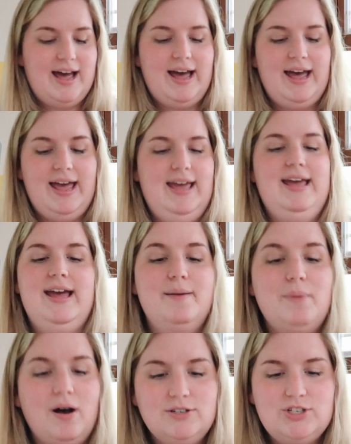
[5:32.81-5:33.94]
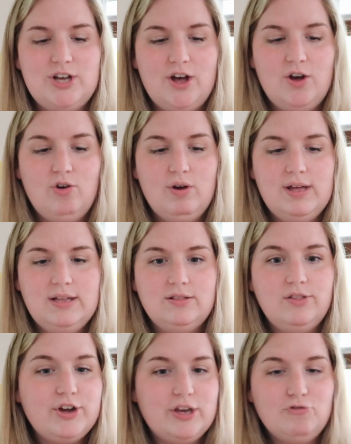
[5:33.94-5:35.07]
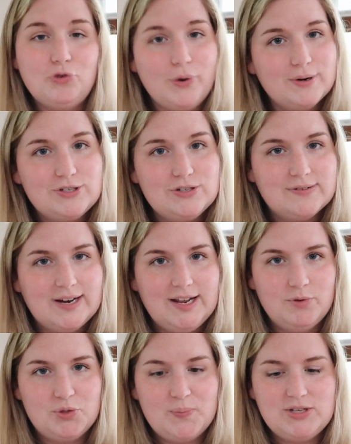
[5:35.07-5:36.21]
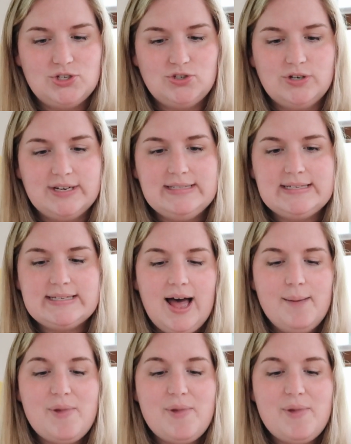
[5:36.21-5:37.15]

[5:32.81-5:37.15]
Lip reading: I am also looking forward to reading with my students.